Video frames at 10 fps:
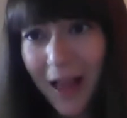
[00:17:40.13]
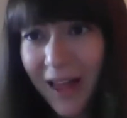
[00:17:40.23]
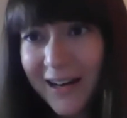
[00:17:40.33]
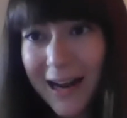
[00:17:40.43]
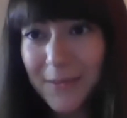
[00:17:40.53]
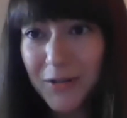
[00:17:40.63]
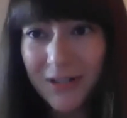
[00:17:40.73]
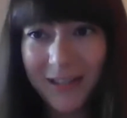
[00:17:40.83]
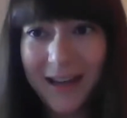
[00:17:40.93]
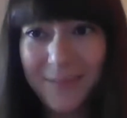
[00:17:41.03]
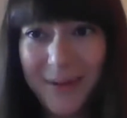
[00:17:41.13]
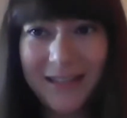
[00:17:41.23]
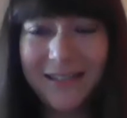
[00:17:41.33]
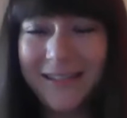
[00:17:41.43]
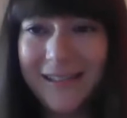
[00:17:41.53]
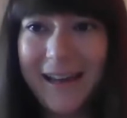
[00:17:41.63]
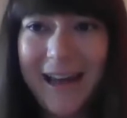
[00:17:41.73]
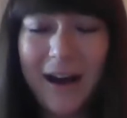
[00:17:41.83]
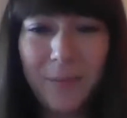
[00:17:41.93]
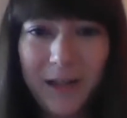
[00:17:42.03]
lot of times you just get basically
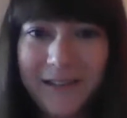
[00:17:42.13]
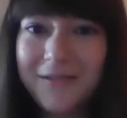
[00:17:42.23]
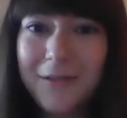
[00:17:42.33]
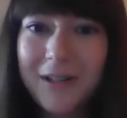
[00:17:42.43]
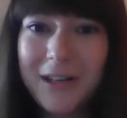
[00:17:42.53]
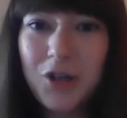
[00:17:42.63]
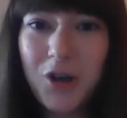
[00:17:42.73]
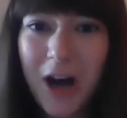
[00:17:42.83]
like airplane food in a